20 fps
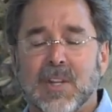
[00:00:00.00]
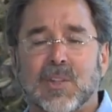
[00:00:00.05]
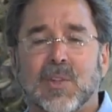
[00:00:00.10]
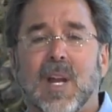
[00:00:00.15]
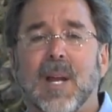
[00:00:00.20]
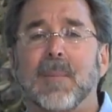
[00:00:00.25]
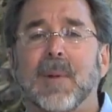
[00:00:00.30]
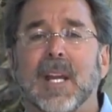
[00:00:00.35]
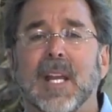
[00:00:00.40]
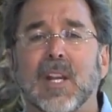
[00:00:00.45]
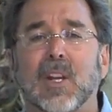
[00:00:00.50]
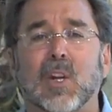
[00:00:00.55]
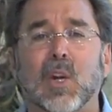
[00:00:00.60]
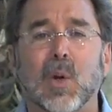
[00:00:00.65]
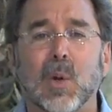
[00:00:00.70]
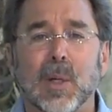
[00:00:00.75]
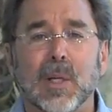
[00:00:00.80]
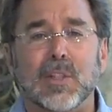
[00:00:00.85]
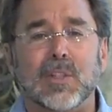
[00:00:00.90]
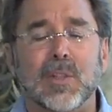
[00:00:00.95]
So I'm going to
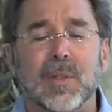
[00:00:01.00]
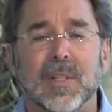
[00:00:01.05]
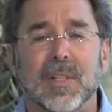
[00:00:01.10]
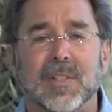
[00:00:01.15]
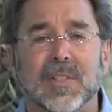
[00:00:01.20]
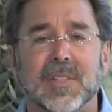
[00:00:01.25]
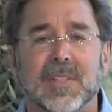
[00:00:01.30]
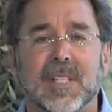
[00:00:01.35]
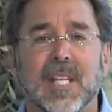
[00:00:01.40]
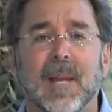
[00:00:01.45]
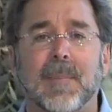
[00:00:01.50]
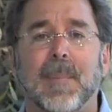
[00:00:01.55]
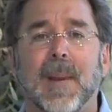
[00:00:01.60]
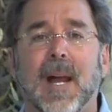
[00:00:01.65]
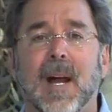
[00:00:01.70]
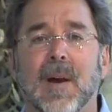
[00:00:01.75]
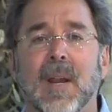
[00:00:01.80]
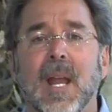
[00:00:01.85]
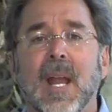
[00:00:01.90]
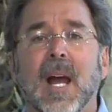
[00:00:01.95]
encourage you to step
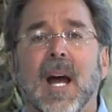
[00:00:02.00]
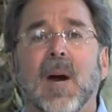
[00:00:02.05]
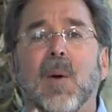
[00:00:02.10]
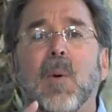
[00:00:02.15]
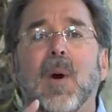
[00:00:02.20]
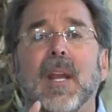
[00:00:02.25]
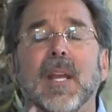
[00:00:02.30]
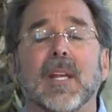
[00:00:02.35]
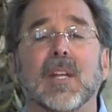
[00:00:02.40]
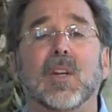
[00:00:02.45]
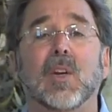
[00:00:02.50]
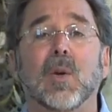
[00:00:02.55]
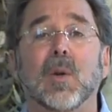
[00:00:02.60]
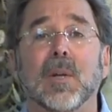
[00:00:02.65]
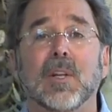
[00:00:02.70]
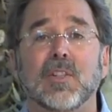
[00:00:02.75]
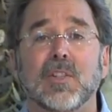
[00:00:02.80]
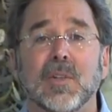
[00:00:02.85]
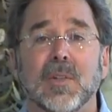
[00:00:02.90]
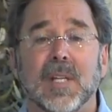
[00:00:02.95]
out. I want to
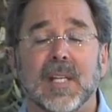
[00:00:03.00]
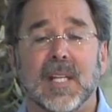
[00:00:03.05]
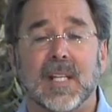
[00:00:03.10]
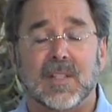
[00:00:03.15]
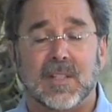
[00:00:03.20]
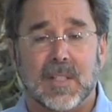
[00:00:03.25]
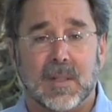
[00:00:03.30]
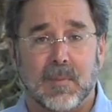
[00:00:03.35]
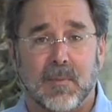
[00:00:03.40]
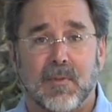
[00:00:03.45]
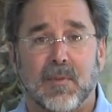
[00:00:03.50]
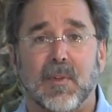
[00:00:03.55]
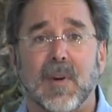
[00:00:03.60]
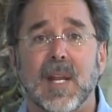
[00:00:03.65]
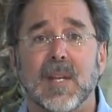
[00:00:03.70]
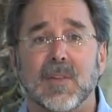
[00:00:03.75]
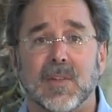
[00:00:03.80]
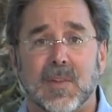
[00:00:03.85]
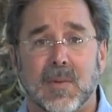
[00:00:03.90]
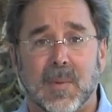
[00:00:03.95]
encourage you to get some
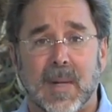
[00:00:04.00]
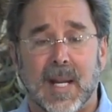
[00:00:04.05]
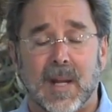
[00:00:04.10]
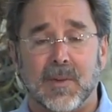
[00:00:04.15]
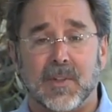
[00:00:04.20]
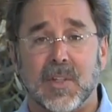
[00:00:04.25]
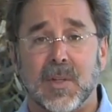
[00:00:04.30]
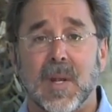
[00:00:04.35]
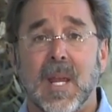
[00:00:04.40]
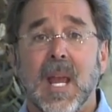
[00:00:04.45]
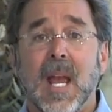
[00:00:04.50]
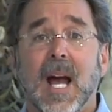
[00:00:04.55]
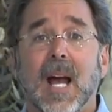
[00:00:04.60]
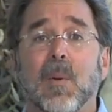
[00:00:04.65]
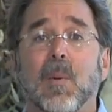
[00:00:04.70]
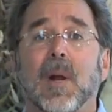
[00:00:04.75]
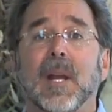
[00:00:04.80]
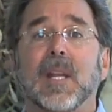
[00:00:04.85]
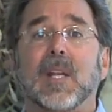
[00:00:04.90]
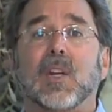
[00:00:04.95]
friends around you. I
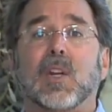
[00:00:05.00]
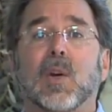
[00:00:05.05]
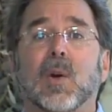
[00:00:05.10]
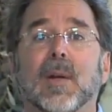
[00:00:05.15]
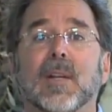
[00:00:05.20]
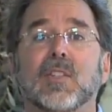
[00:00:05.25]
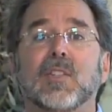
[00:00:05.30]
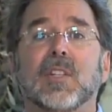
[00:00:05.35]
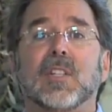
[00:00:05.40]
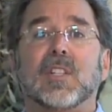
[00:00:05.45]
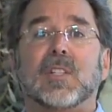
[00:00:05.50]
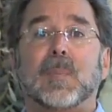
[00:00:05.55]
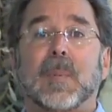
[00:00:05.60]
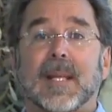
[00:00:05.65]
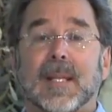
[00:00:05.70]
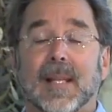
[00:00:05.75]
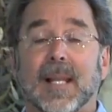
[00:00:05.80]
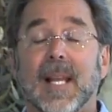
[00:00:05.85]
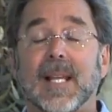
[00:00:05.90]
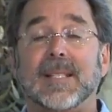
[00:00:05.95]
want to encourage you to
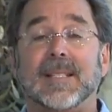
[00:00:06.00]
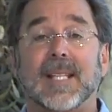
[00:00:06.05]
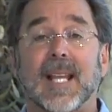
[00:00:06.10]
spend less